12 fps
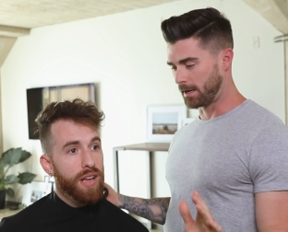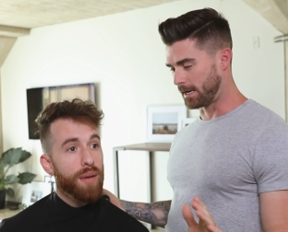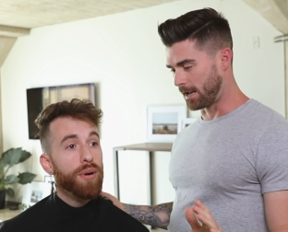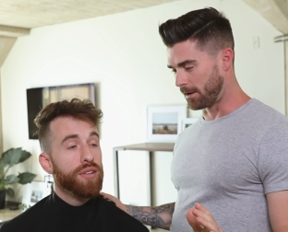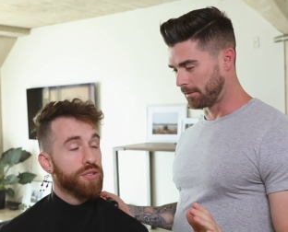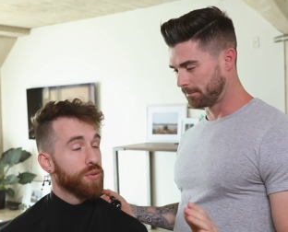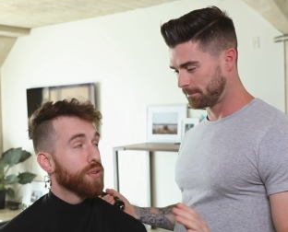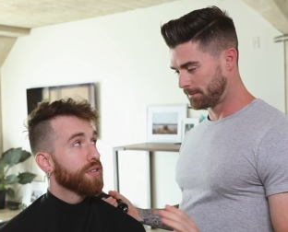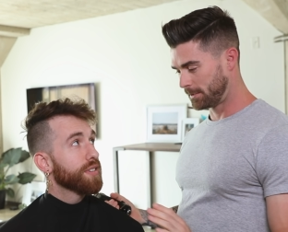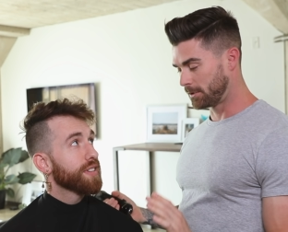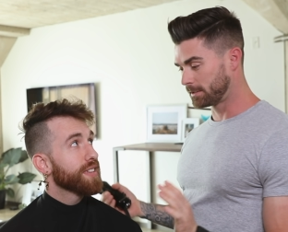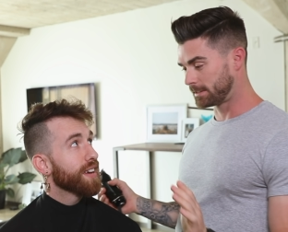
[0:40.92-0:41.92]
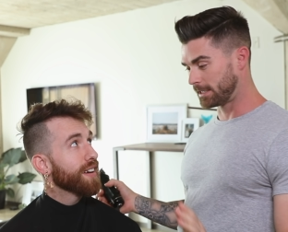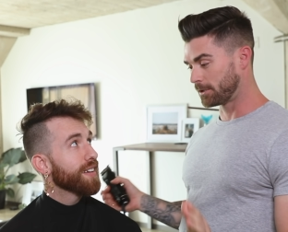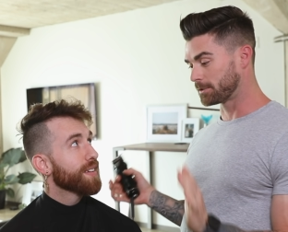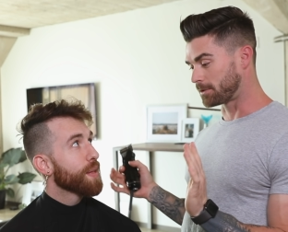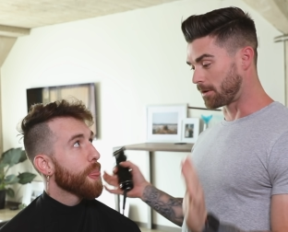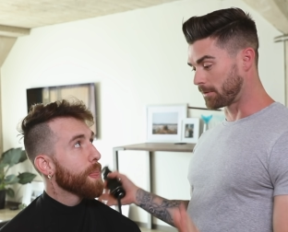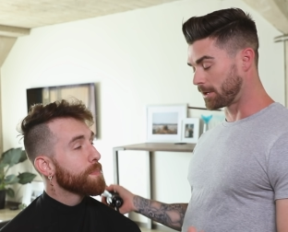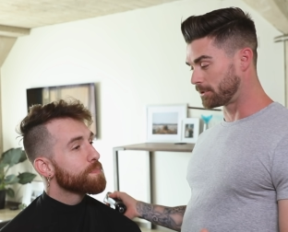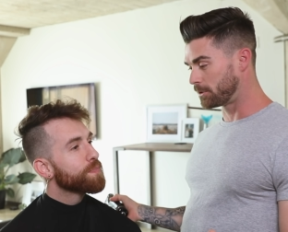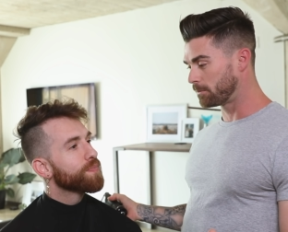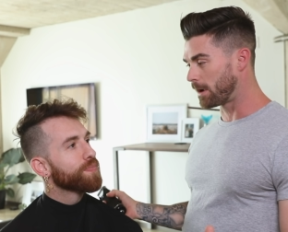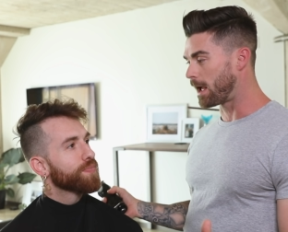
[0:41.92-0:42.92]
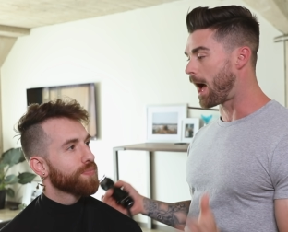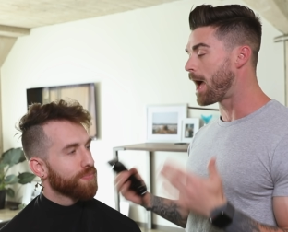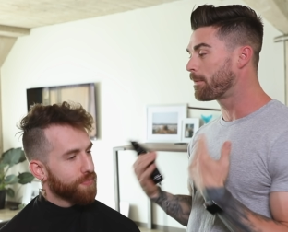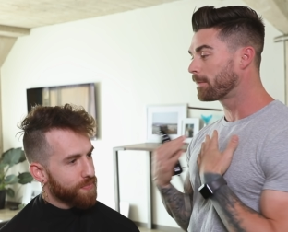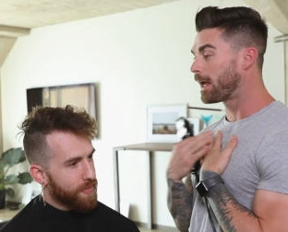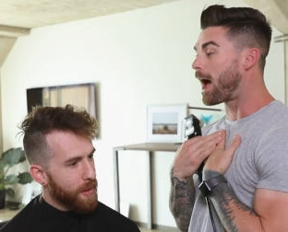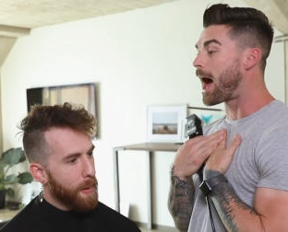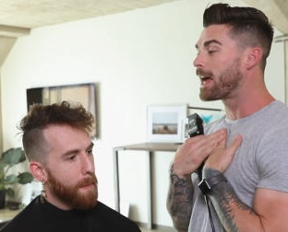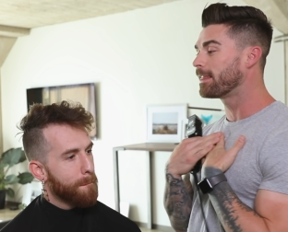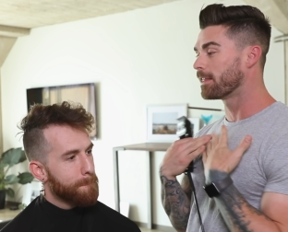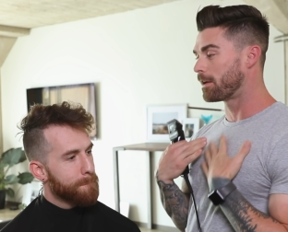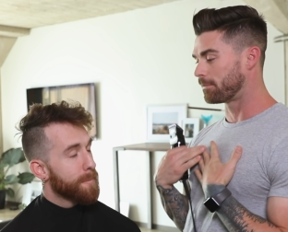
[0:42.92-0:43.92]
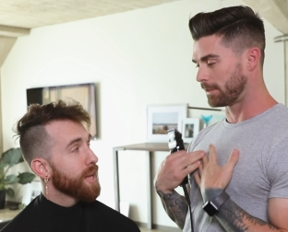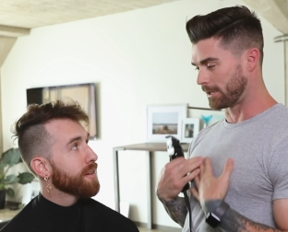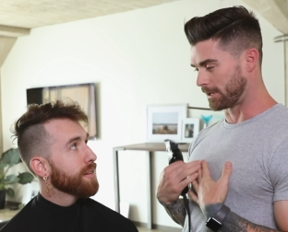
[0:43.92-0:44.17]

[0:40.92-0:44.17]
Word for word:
Speaker 1: right I'm now. Tour. You're a yeah. singer songwriter. Do You write. I'm like I love